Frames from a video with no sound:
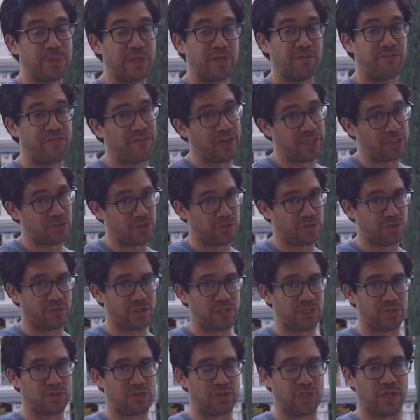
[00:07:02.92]
an investor,
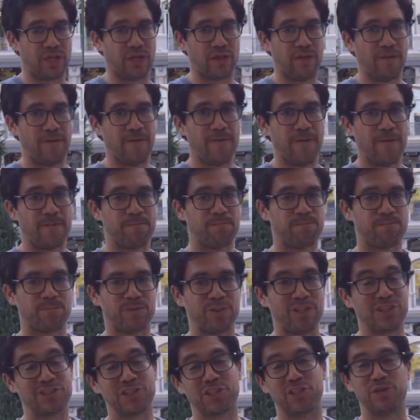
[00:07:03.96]
let's
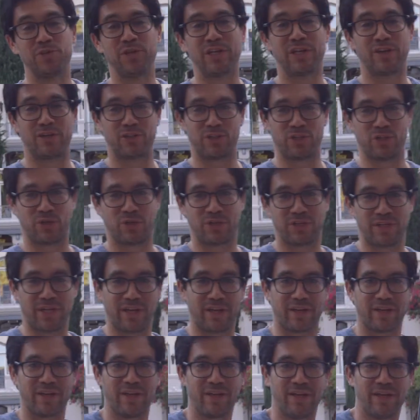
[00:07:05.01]
say you get on Shark
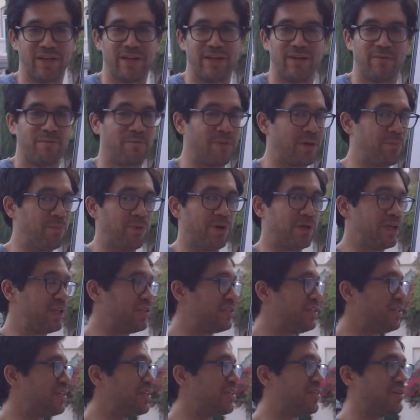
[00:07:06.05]
Tank. My
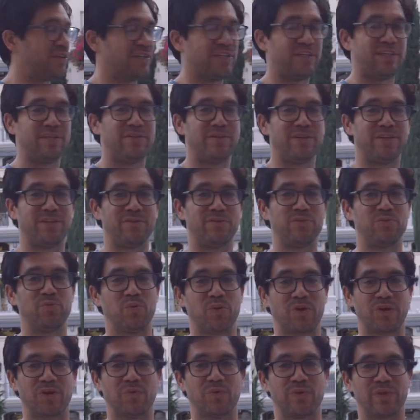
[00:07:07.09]
buddy's here, and he was
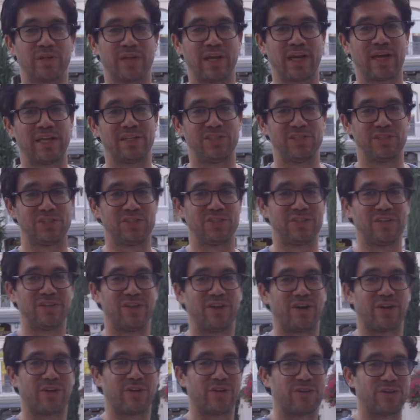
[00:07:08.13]
working with a guy that just
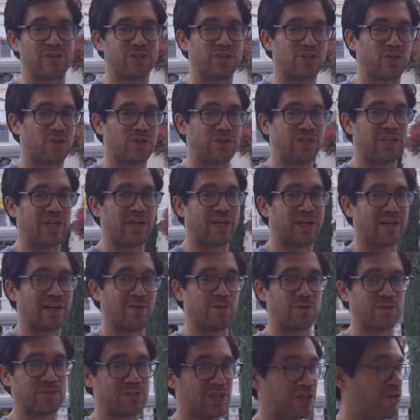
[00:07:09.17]
got on Shark Tank. I
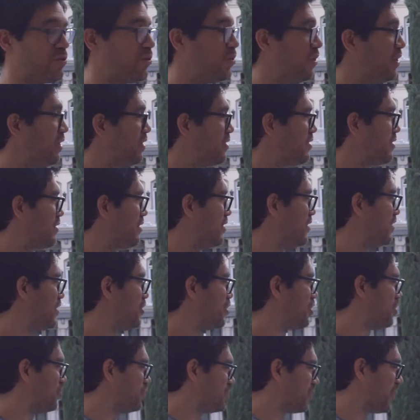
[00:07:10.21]
won't say who it is. The
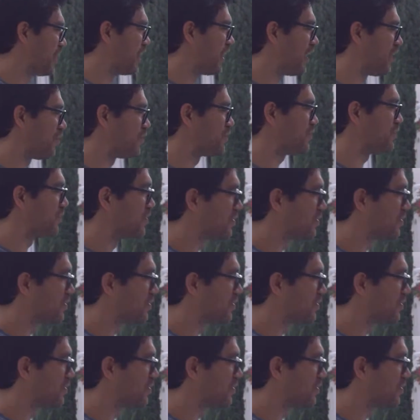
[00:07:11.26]
show's not out, so